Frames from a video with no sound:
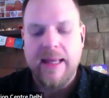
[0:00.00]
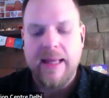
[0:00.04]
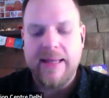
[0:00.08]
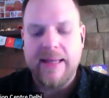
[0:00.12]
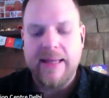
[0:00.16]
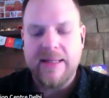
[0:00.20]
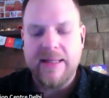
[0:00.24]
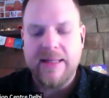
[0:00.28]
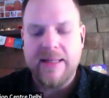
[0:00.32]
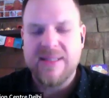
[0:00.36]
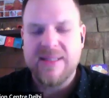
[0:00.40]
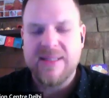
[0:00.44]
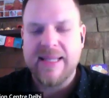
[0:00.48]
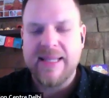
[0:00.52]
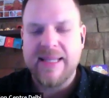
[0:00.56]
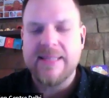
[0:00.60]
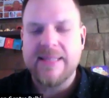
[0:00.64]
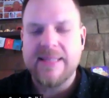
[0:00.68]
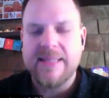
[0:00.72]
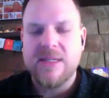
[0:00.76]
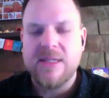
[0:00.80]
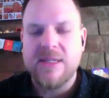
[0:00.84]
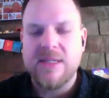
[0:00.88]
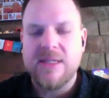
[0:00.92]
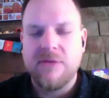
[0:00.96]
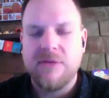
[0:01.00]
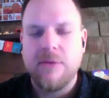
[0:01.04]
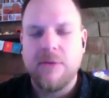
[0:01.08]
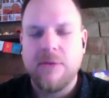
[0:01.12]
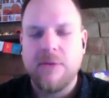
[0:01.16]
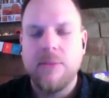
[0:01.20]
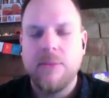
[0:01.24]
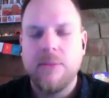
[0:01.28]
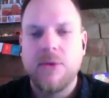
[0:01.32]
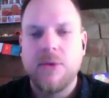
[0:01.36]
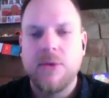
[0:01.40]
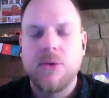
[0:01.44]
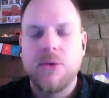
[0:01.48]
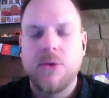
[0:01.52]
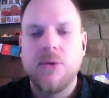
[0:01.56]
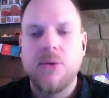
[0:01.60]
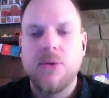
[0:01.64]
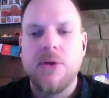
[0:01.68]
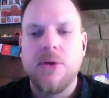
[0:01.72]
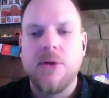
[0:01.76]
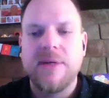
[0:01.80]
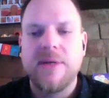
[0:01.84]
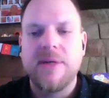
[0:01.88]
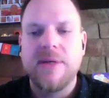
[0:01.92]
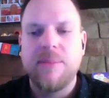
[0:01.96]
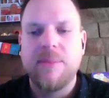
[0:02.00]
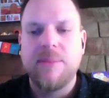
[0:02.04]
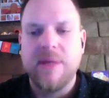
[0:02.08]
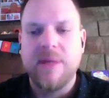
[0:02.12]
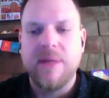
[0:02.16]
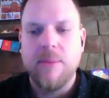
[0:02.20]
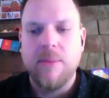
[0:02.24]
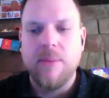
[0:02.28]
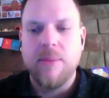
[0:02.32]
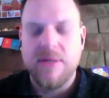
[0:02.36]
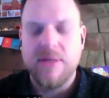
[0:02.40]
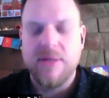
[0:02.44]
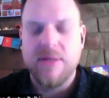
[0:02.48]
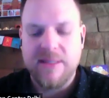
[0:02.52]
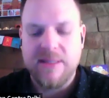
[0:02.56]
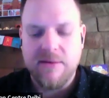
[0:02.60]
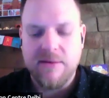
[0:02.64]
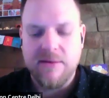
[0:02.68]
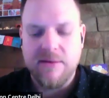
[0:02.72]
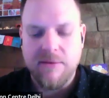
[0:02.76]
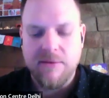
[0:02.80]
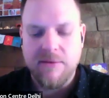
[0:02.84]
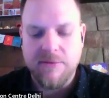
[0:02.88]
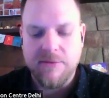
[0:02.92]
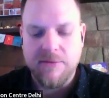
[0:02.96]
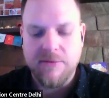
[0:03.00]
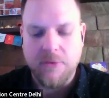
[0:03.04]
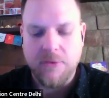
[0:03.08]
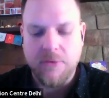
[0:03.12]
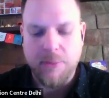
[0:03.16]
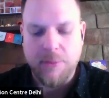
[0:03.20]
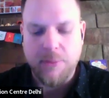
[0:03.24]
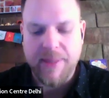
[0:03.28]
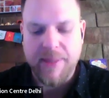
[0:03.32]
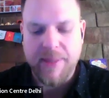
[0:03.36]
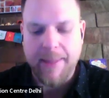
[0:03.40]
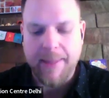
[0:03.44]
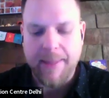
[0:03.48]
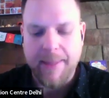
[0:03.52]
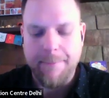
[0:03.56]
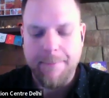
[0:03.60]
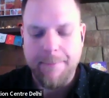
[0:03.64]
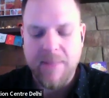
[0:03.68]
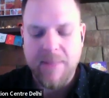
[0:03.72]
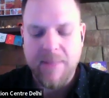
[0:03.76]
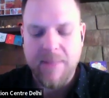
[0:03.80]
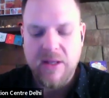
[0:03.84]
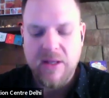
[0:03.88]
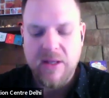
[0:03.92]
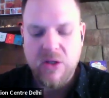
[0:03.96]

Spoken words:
And then the second session from 2:30 p.m. until 4 p.m.